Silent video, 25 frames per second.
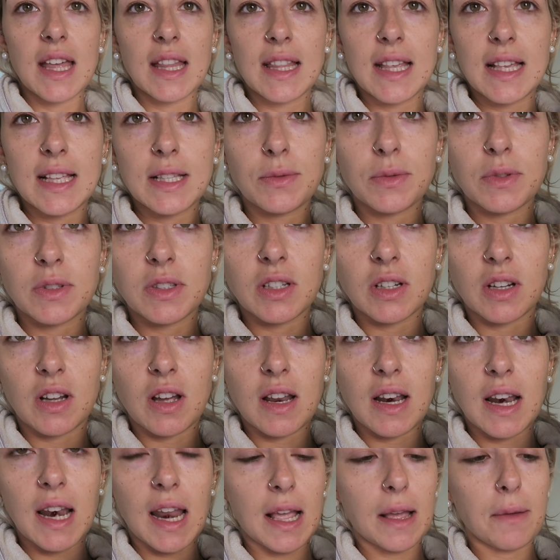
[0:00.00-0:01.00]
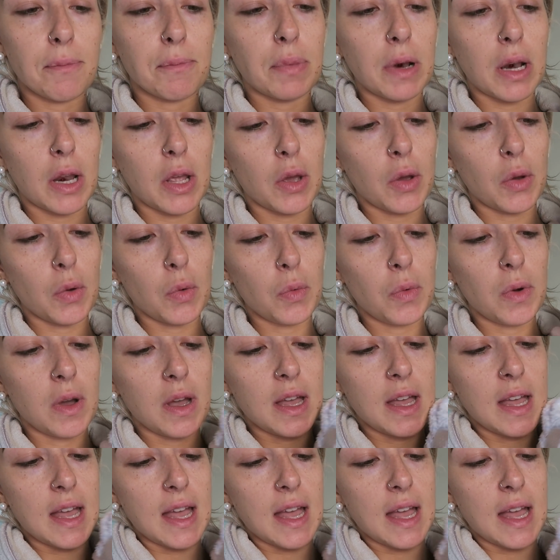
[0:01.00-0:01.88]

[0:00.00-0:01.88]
These ones are kind of like blue.